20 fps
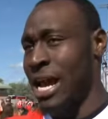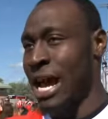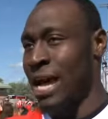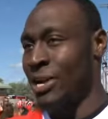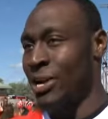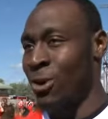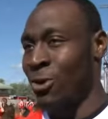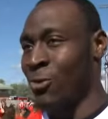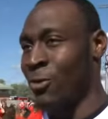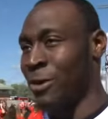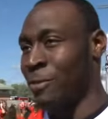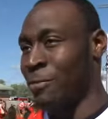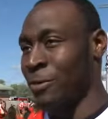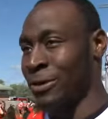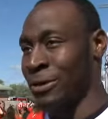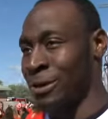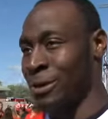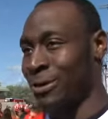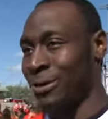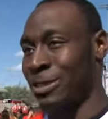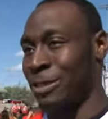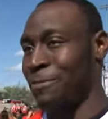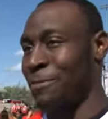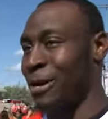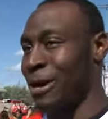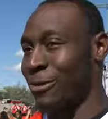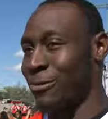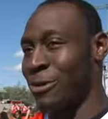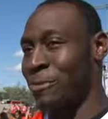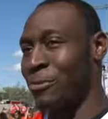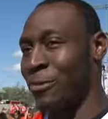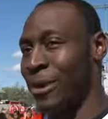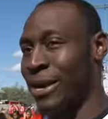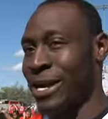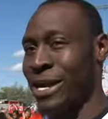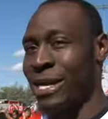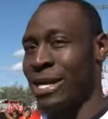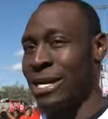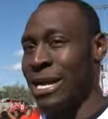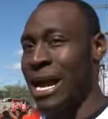I know we produce and the product we
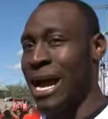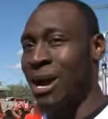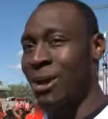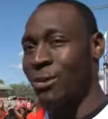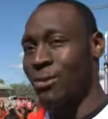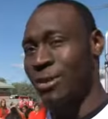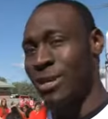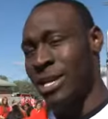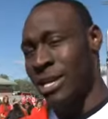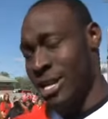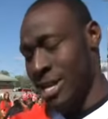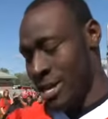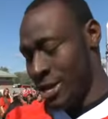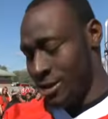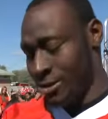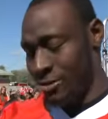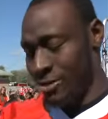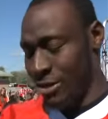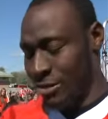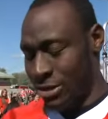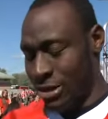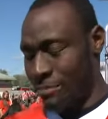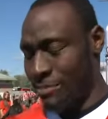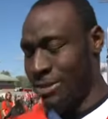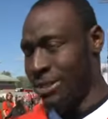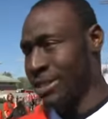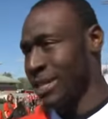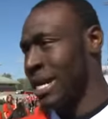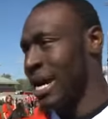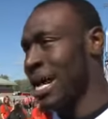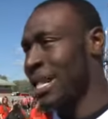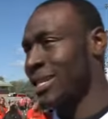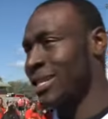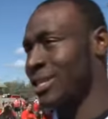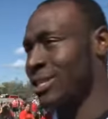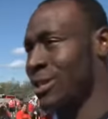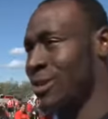bring out, you know, coming into college.